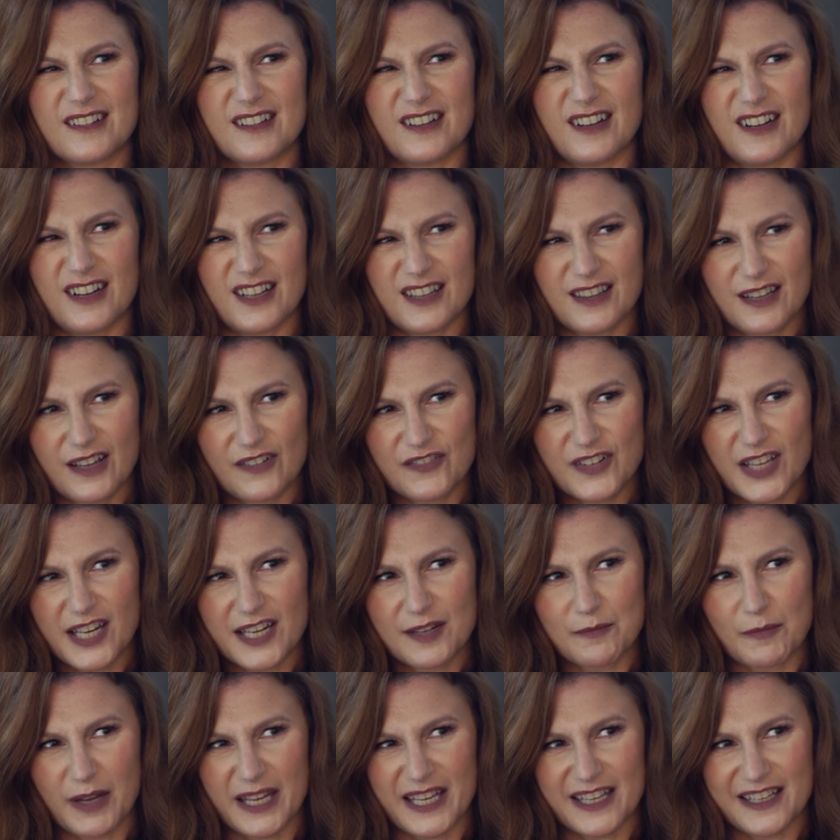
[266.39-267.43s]
Oh, I love
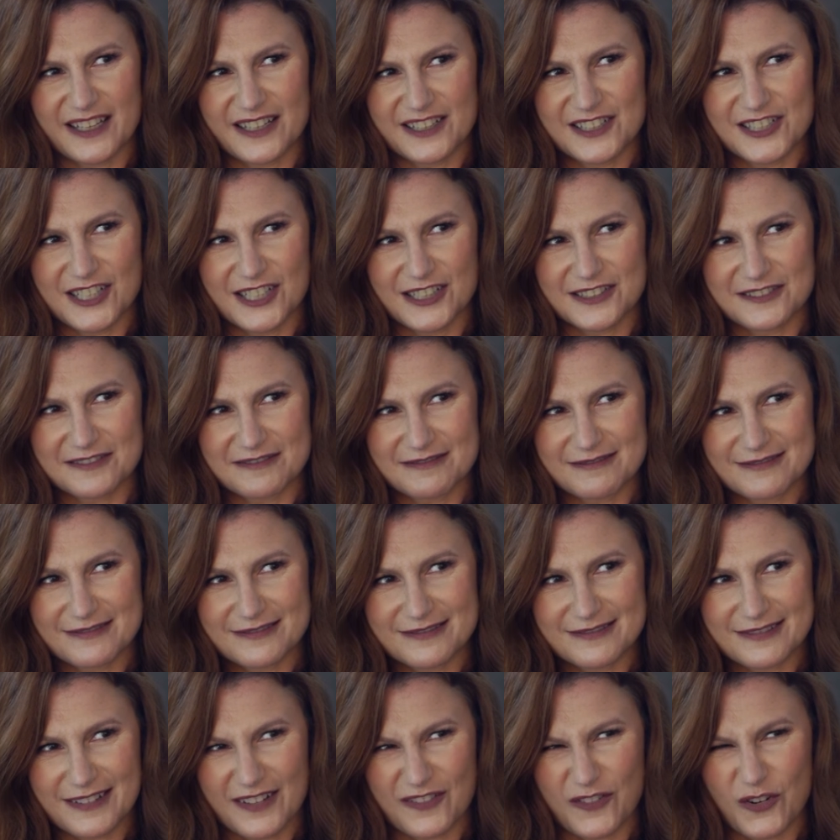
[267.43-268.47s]
getting my hair done.
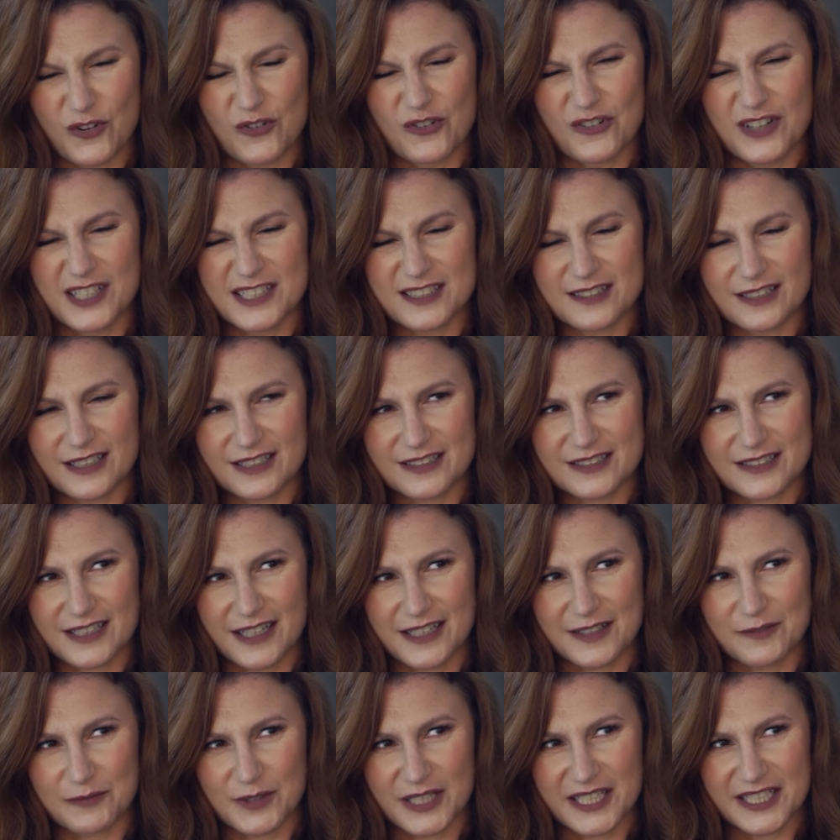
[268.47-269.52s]
I've always liked
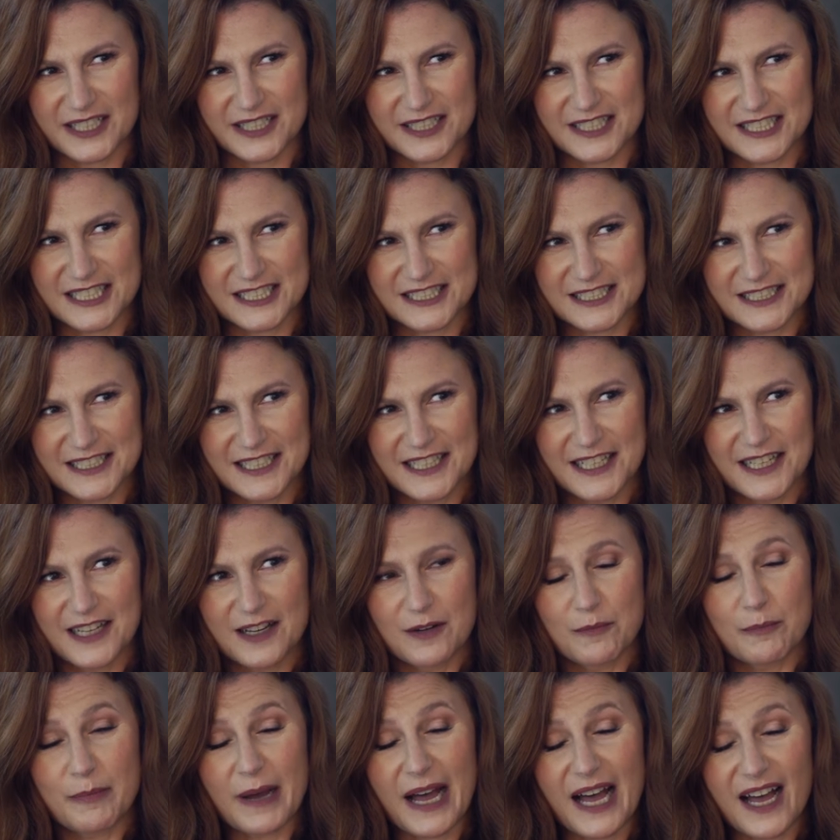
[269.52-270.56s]
getting my hair done.
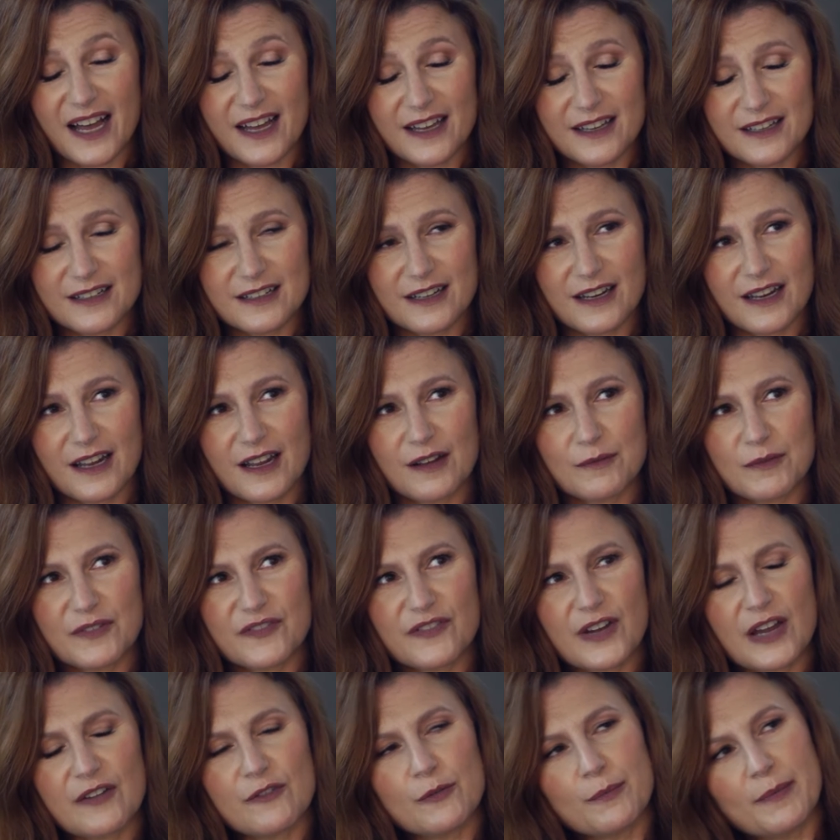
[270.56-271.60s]
But
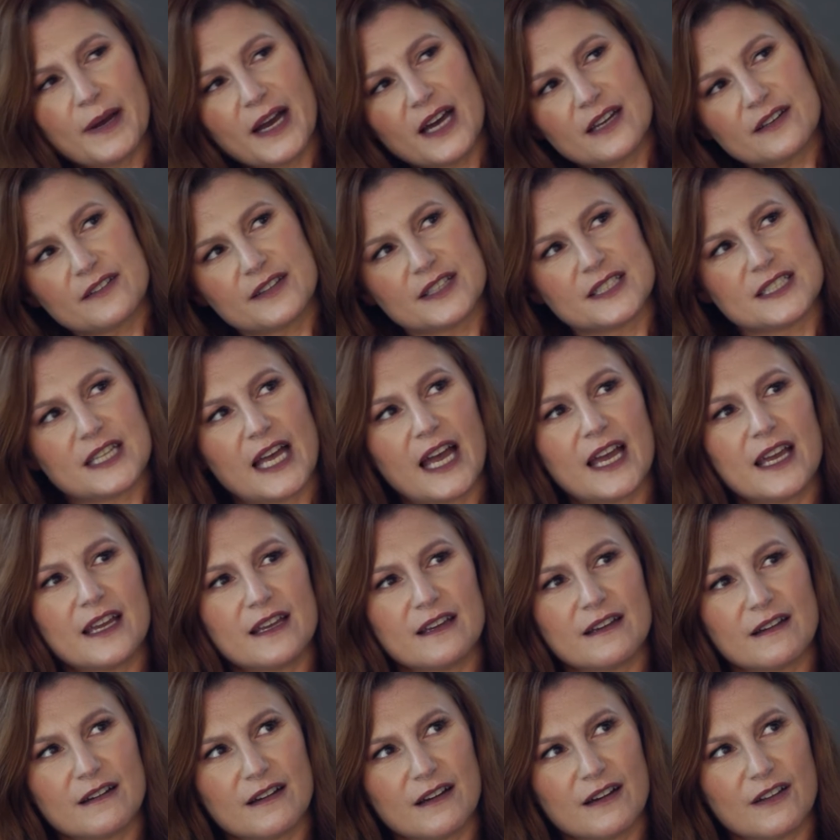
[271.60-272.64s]
my favourite part of the
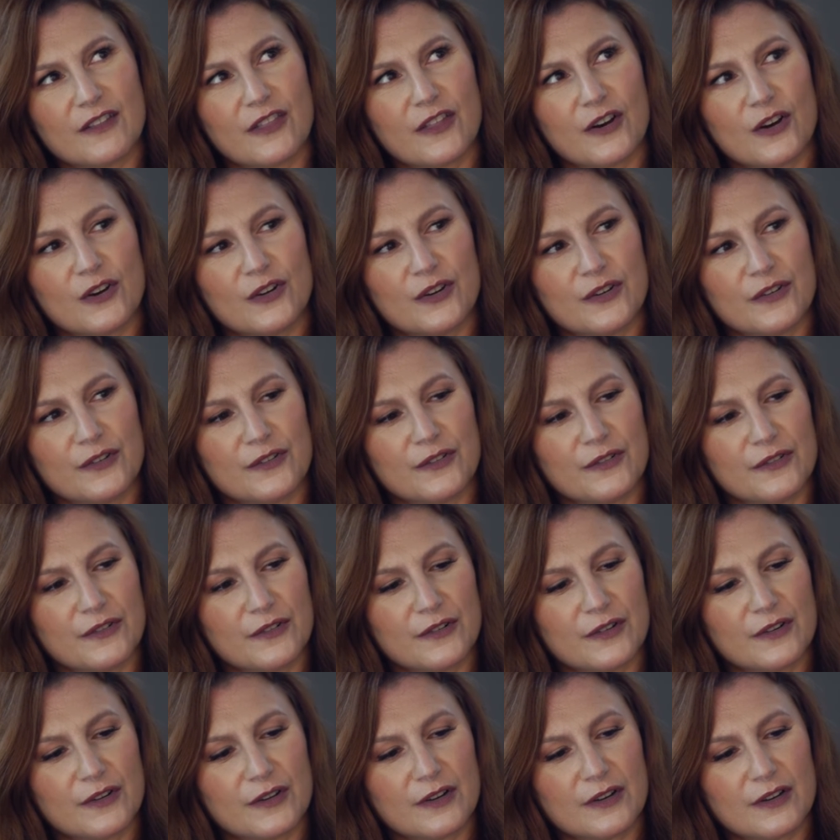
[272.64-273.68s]
day, though,
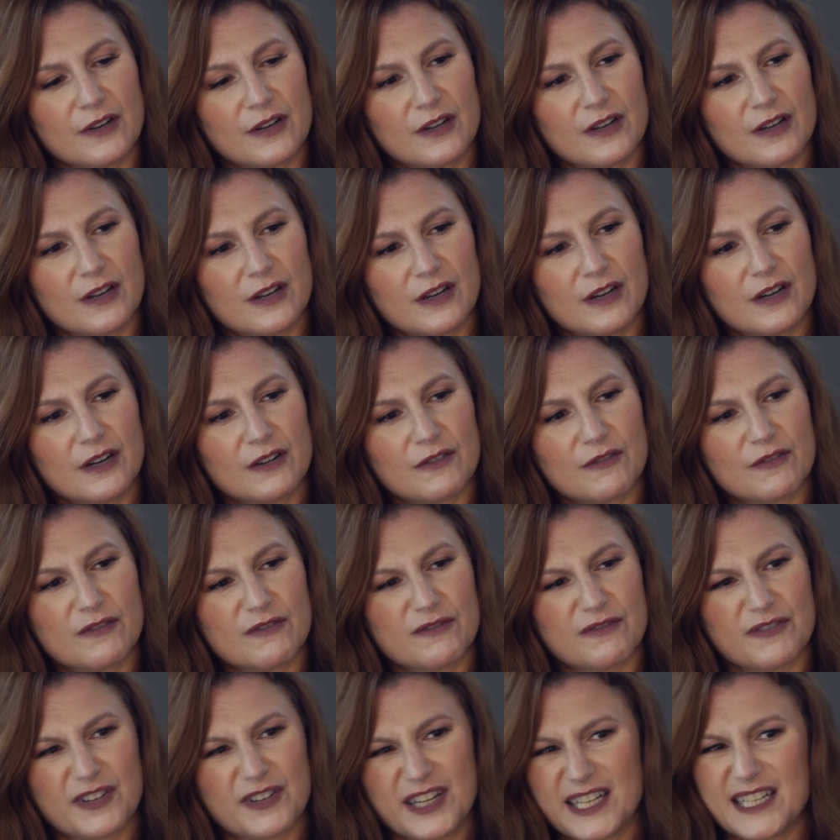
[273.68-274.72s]

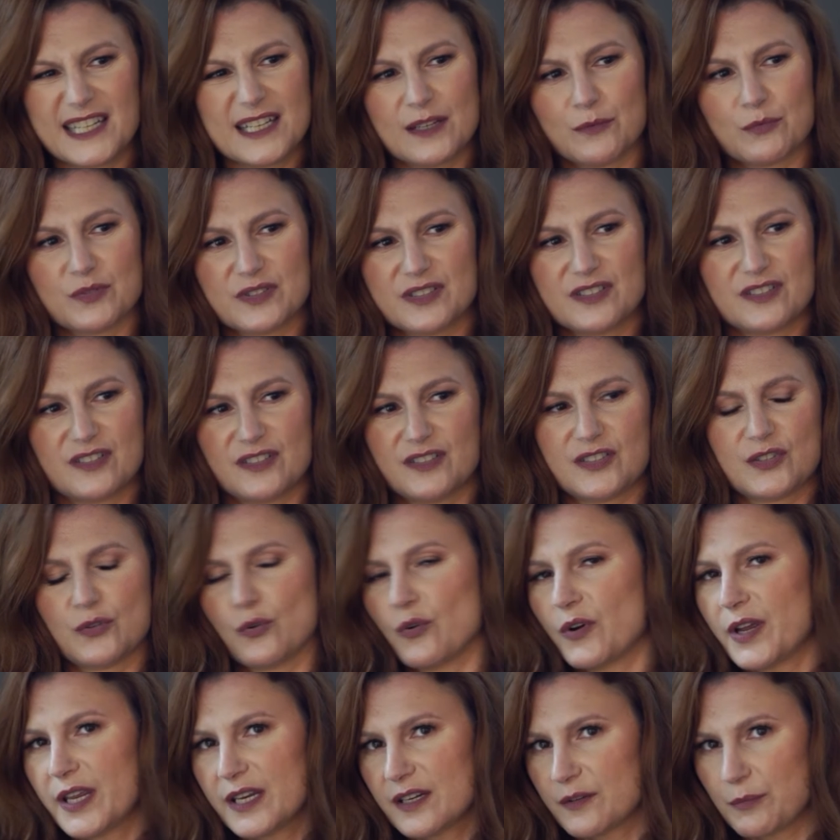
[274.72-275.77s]
really was just
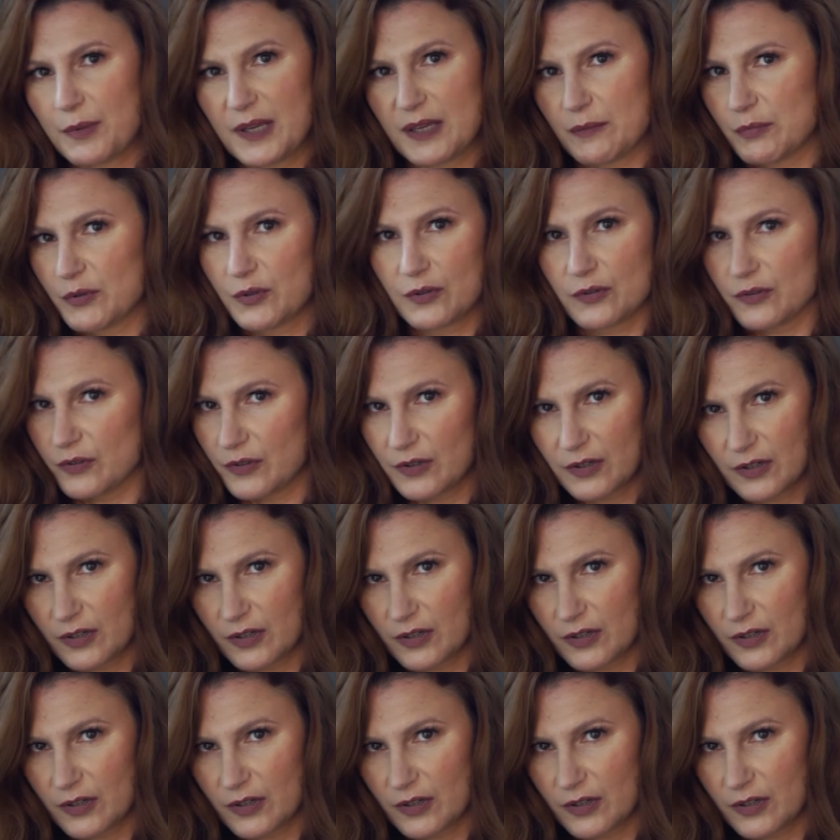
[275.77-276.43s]
talking to people.